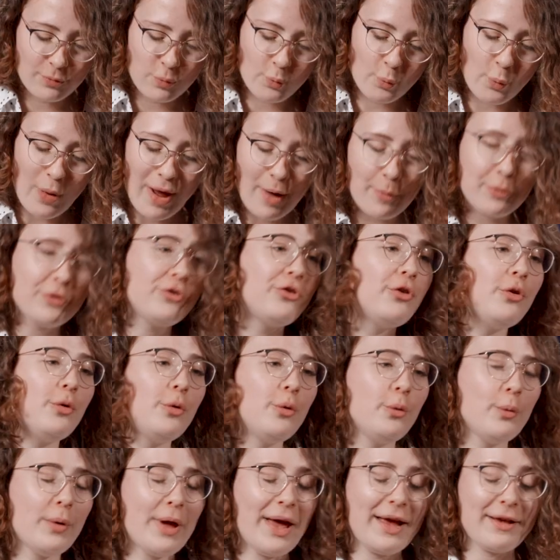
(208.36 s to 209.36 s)
Where would
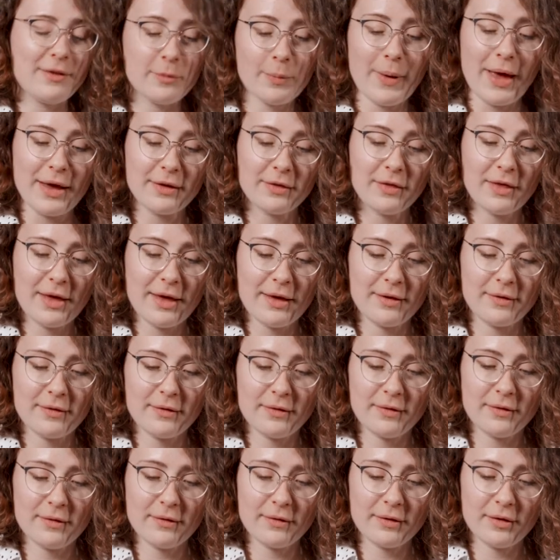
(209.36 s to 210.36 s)
you expect
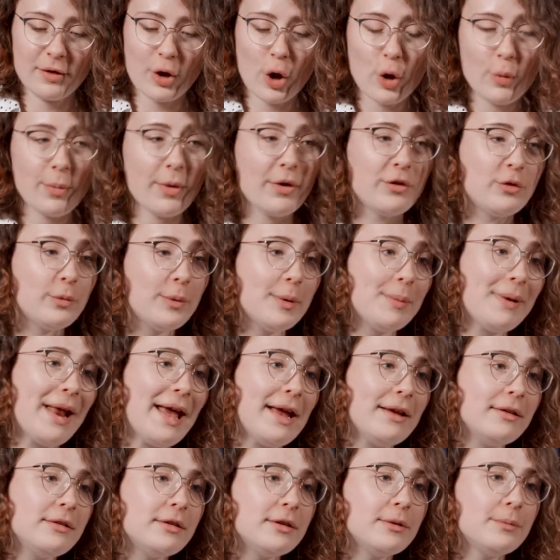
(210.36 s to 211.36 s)
this oboe to be
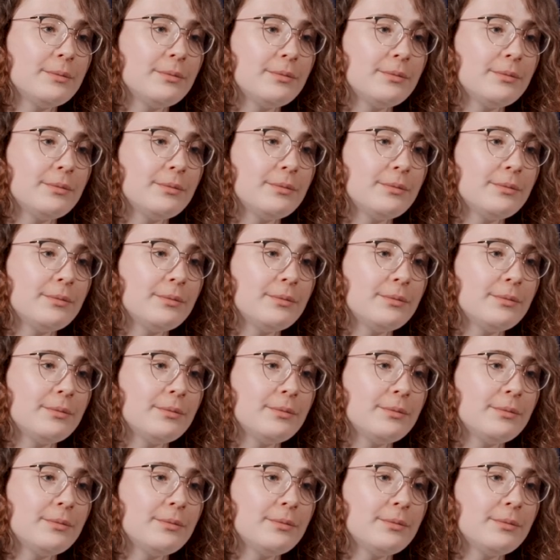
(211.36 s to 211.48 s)
played?